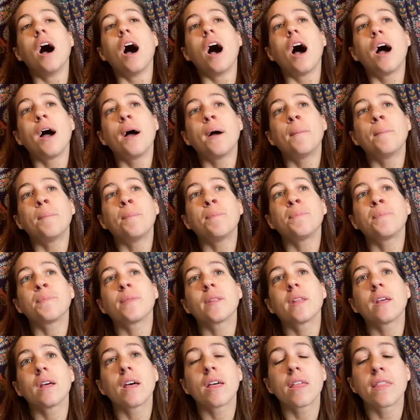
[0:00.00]

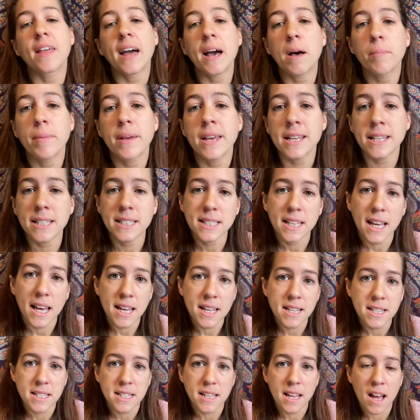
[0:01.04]
That being
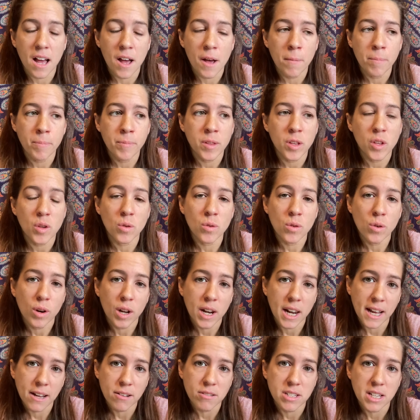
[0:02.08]
said, you're not
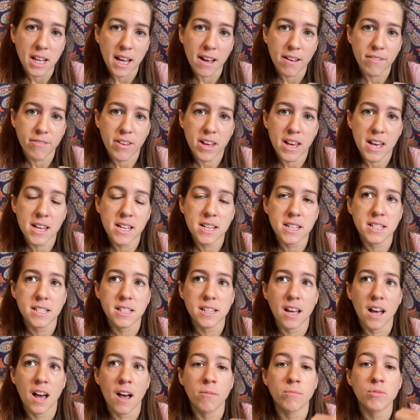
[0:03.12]
allowed to have it
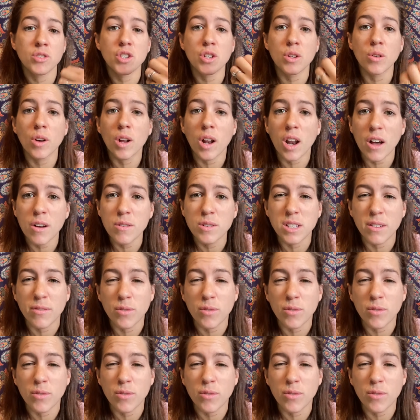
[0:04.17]
too close